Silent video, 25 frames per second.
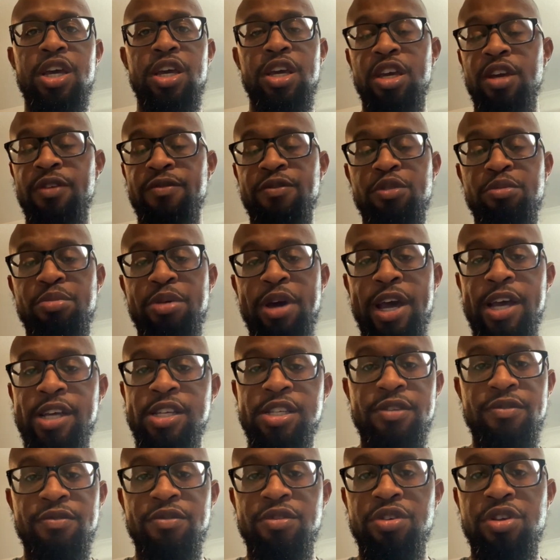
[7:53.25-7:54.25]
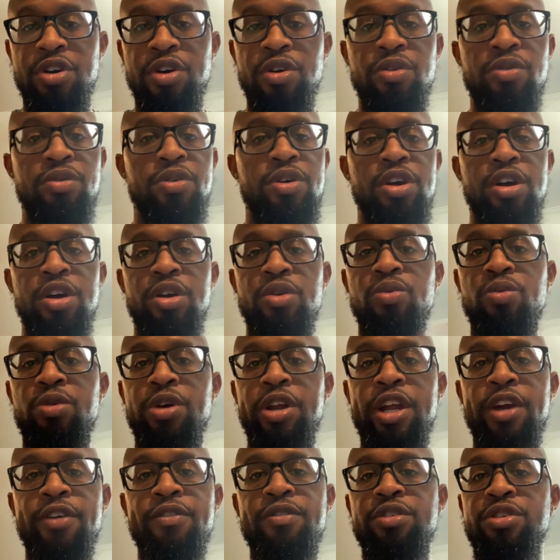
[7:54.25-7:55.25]
If you pass, if you don't,
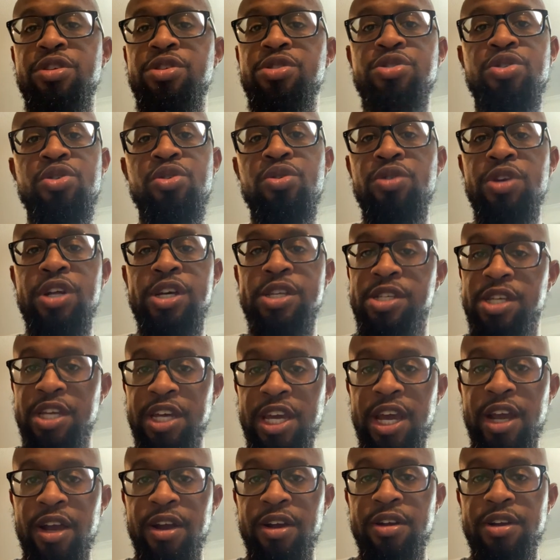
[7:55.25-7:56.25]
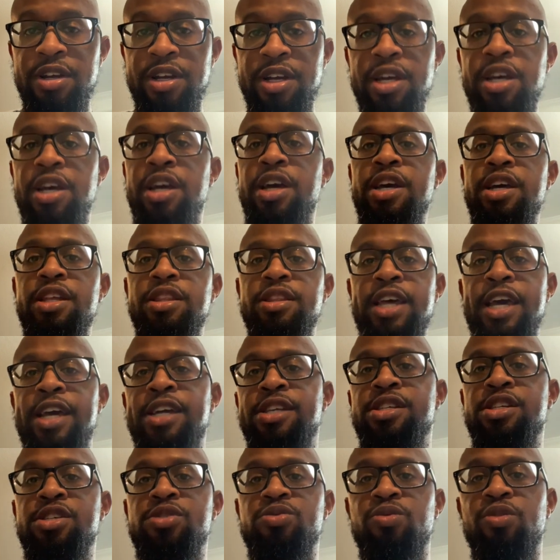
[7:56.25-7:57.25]
whatever. The school doesn't care. They
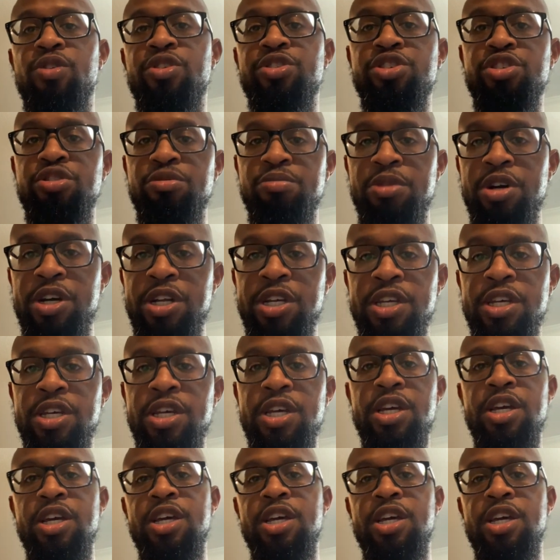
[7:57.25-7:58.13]
just want your money.